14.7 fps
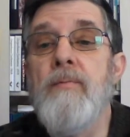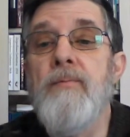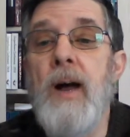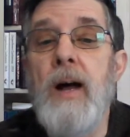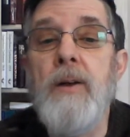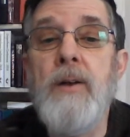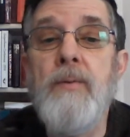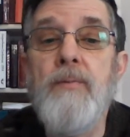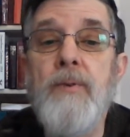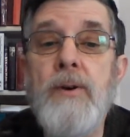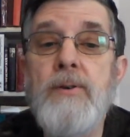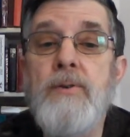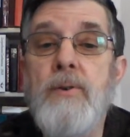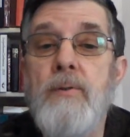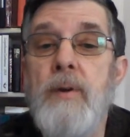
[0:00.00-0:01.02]
found in
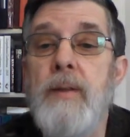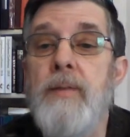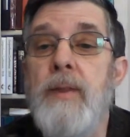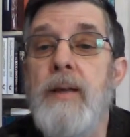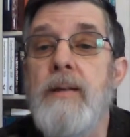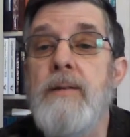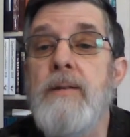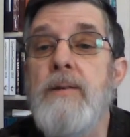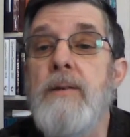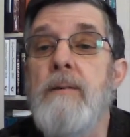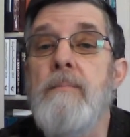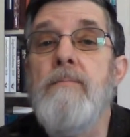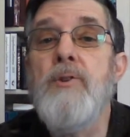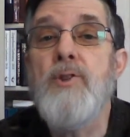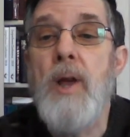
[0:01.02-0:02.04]
1 Corinthians
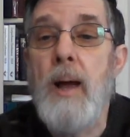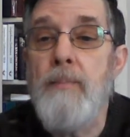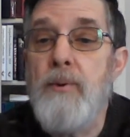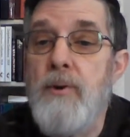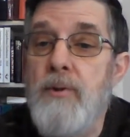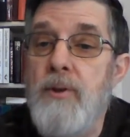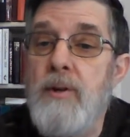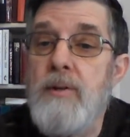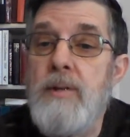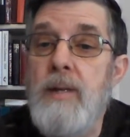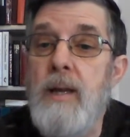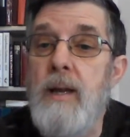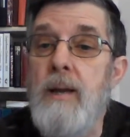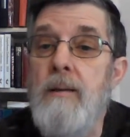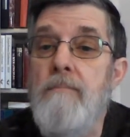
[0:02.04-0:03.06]
chapter
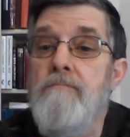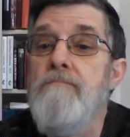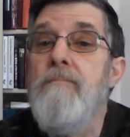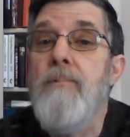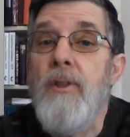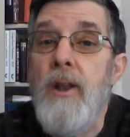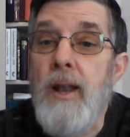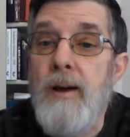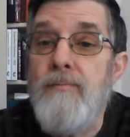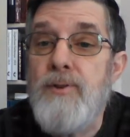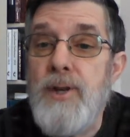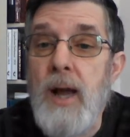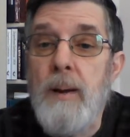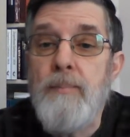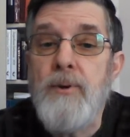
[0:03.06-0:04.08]
13, the love
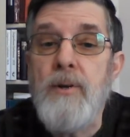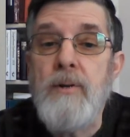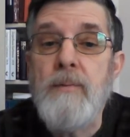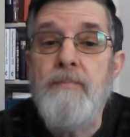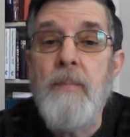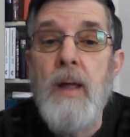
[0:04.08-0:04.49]
chapter.